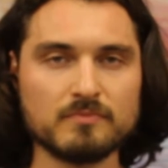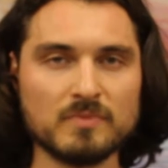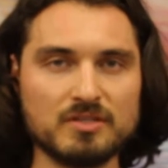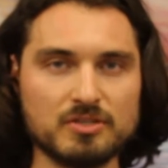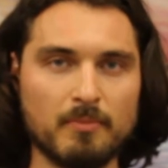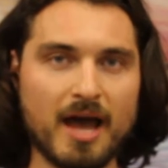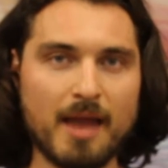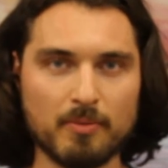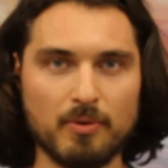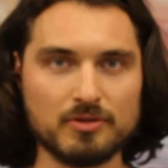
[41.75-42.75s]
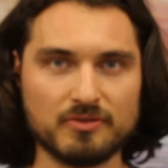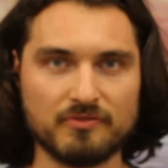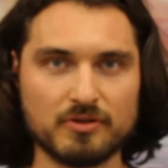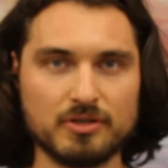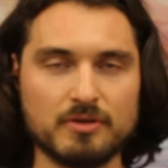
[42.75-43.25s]
So my proposal
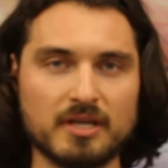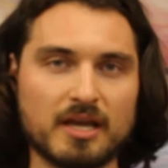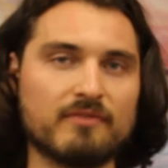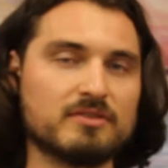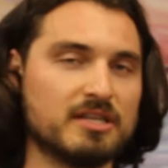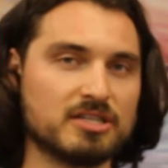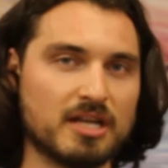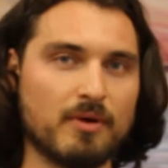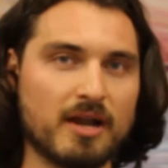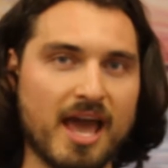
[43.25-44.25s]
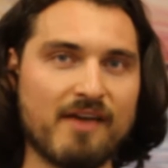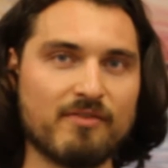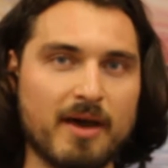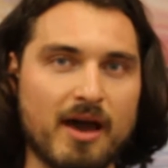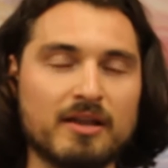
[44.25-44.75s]
for you in the conversation I want to have
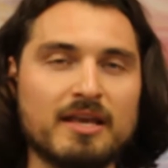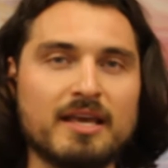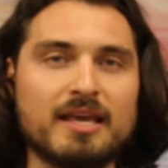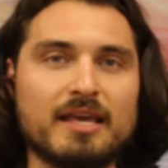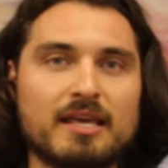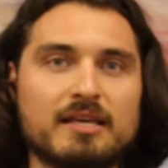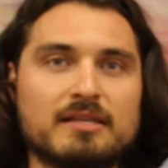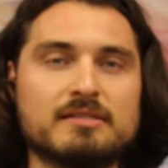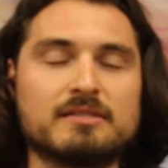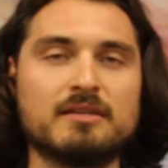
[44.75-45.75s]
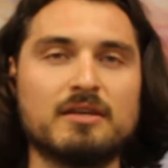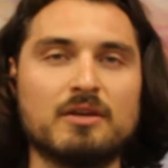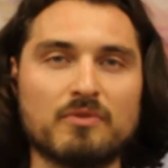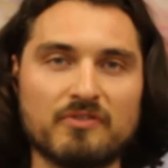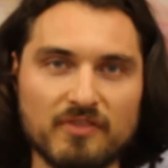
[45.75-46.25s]
about is
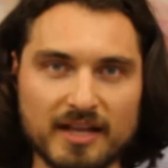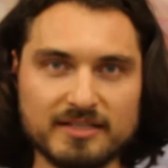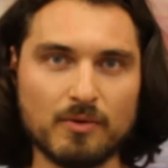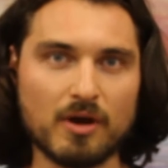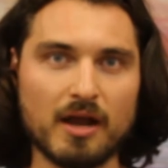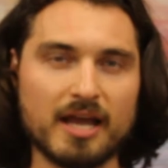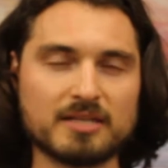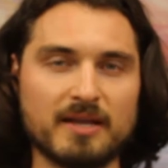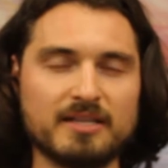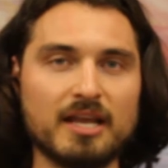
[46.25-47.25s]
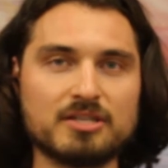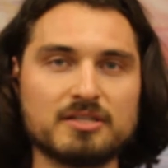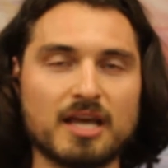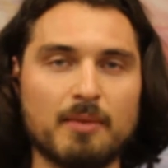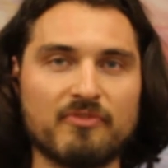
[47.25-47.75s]
reflecting where our
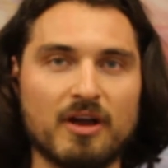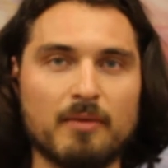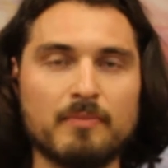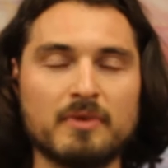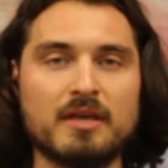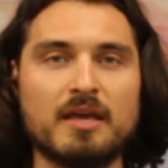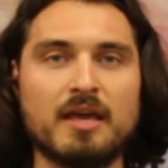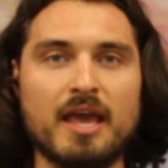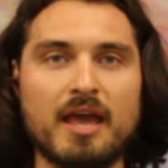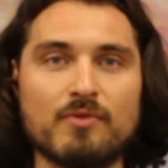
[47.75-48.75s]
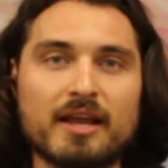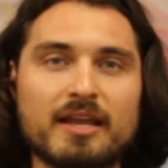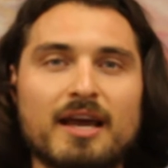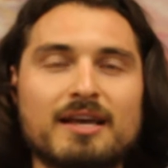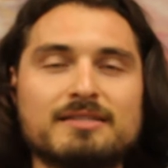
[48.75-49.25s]
expectations come from and
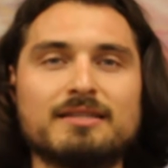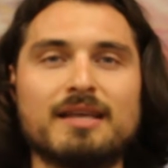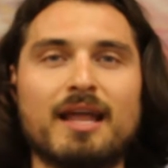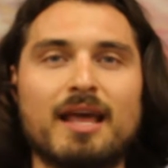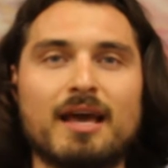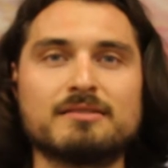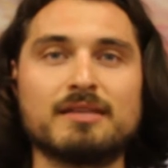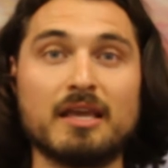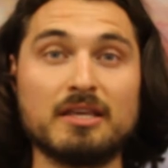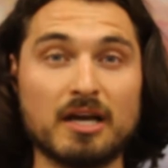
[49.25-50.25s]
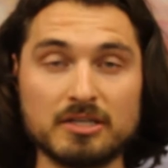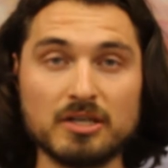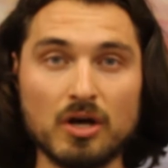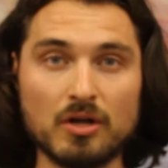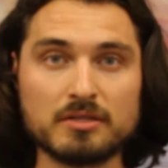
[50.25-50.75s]
recognizing that as a young
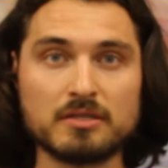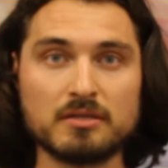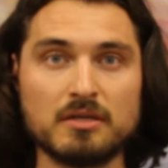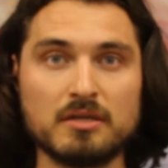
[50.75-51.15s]
adult,